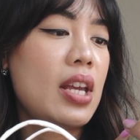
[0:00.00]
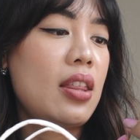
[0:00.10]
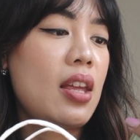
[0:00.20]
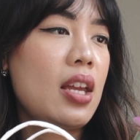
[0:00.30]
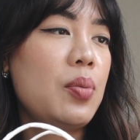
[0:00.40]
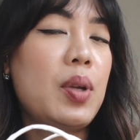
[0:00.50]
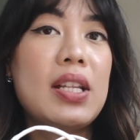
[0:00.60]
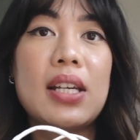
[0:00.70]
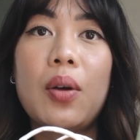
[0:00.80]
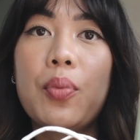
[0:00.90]
I think, but
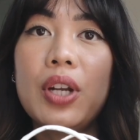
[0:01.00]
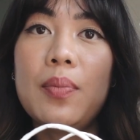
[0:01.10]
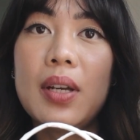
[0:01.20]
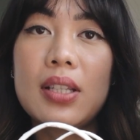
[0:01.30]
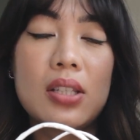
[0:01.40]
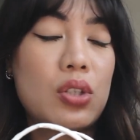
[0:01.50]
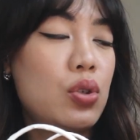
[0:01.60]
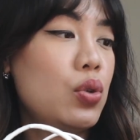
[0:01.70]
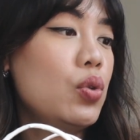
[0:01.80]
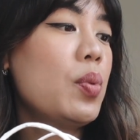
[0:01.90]
it's like a pretty big
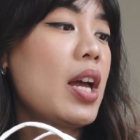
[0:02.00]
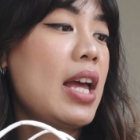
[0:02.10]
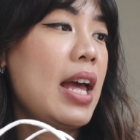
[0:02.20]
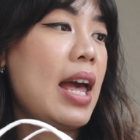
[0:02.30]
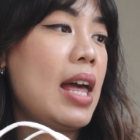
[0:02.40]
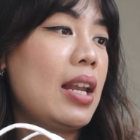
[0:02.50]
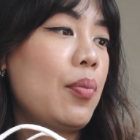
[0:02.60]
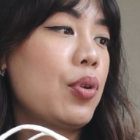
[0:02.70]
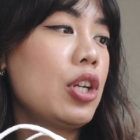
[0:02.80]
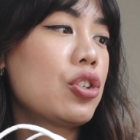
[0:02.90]
tube and
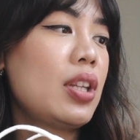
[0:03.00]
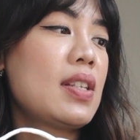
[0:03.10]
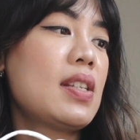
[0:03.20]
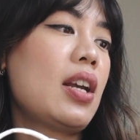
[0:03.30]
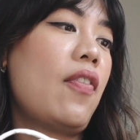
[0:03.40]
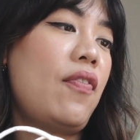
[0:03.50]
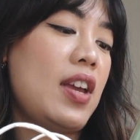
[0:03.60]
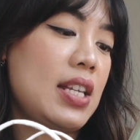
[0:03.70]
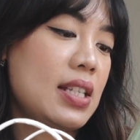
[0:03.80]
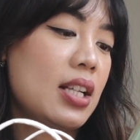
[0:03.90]
I'm pretty sure this is like a
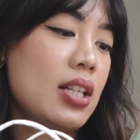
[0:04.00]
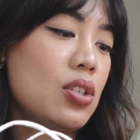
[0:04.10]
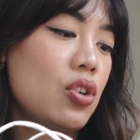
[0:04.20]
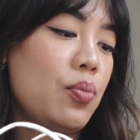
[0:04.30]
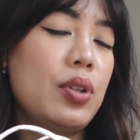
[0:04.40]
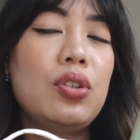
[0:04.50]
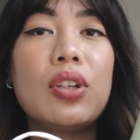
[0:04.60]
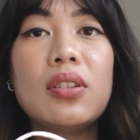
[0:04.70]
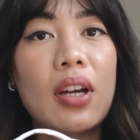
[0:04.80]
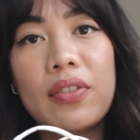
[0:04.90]
face cleanser, but you
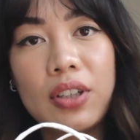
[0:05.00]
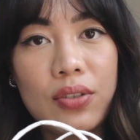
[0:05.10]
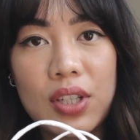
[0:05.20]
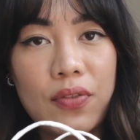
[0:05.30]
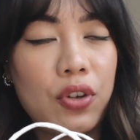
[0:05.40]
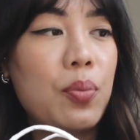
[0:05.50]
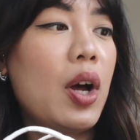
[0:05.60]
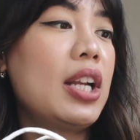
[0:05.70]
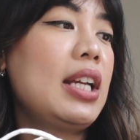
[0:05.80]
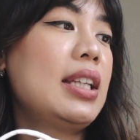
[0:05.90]
can definitely use this for your
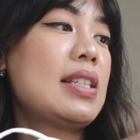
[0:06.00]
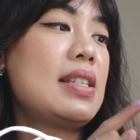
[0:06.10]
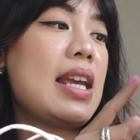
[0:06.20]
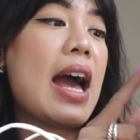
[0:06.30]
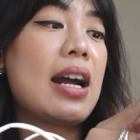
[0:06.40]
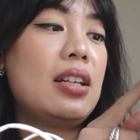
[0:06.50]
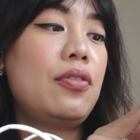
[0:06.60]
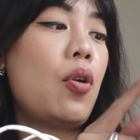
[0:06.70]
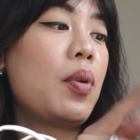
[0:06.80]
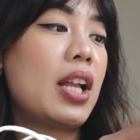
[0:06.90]
body. And this is the acne
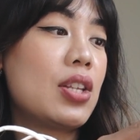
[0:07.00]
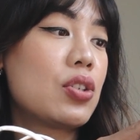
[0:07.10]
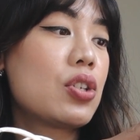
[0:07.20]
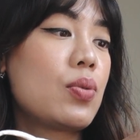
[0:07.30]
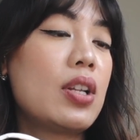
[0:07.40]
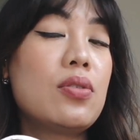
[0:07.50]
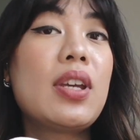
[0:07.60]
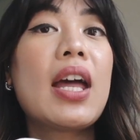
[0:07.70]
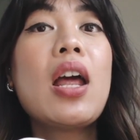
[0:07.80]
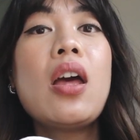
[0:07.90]
foam cleanser, so I do
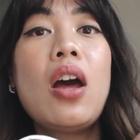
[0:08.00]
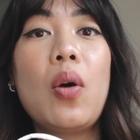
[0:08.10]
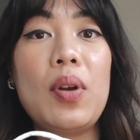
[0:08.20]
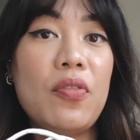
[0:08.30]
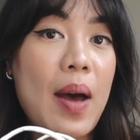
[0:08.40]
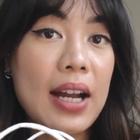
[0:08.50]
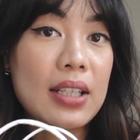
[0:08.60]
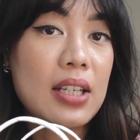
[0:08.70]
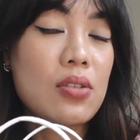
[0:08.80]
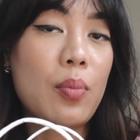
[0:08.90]
get a bit of
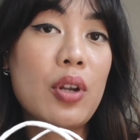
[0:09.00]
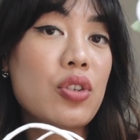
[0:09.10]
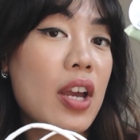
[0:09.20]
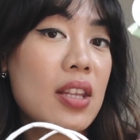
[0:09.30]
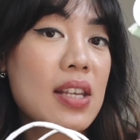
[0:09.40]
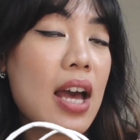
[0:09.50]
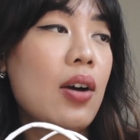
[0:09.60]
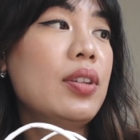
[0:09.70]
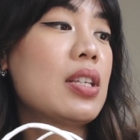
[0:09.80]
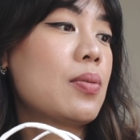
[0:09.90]
acne, so I'm gonna try this
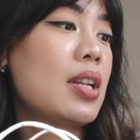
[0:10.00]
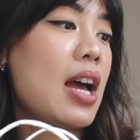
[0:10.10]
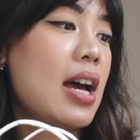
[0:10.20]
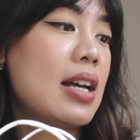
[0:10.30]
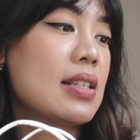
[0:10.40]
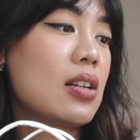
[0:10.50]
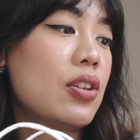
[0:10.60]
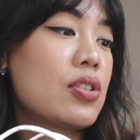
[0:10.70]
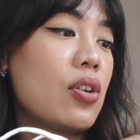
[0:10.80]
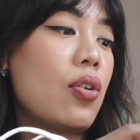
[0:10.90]
out. This one has
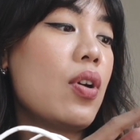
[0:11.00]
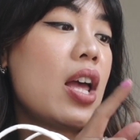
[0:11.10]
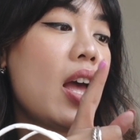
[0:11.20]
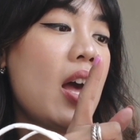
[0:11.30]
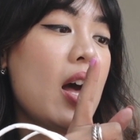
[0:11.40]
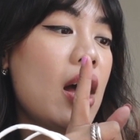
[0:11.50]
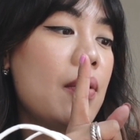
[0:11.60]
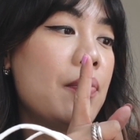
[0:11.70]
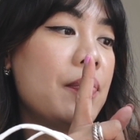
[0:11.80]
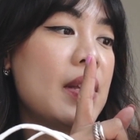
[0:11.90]
also
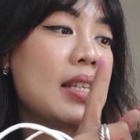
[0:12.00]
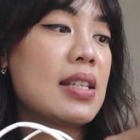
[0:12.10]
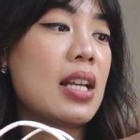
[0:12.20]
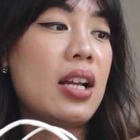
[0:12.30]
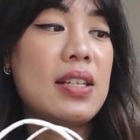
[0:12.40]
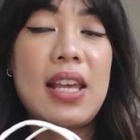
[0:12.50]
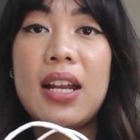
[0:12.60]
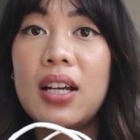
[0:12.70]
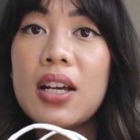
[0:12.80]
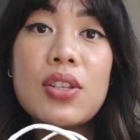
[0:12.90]
Centella
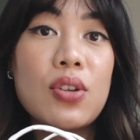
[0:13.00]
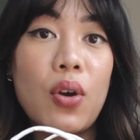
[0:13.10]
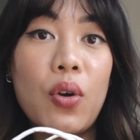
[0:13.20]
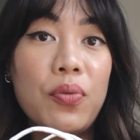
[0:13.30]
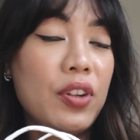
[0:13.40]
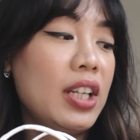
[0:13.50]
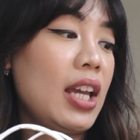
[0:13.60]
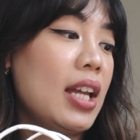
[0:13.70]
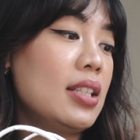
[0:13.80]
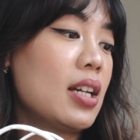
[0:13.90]
asiatica, so
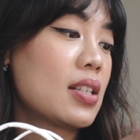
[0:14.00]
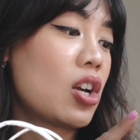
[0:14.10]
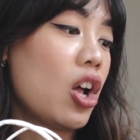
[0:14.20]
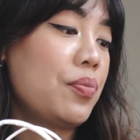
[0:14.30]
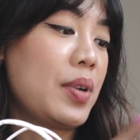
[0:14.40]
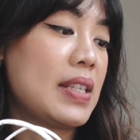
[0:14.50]
hopefully it does calm my